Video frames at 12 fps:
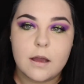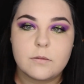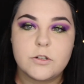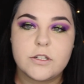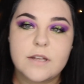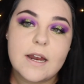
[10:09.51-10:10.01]

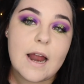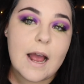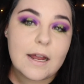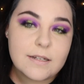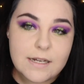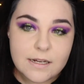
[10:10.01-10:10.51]
I'm just going to
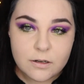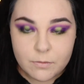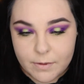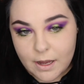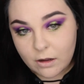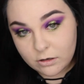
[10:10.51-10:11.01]
add a little
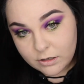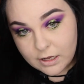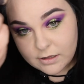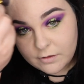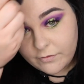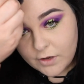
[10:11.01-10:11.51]
bit on,
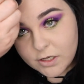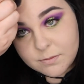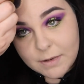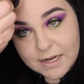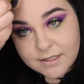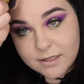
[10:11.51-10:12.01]
and the first
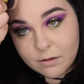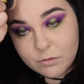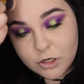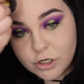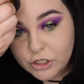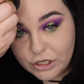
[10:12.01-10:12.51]
place that I'm
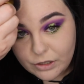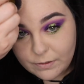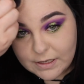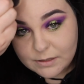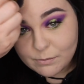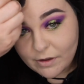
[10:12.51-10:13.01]
going to do
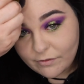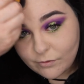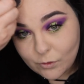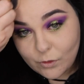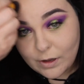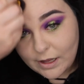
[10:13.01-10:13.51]
is my
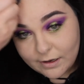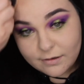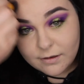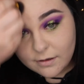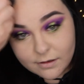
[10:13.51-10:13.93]
forehead.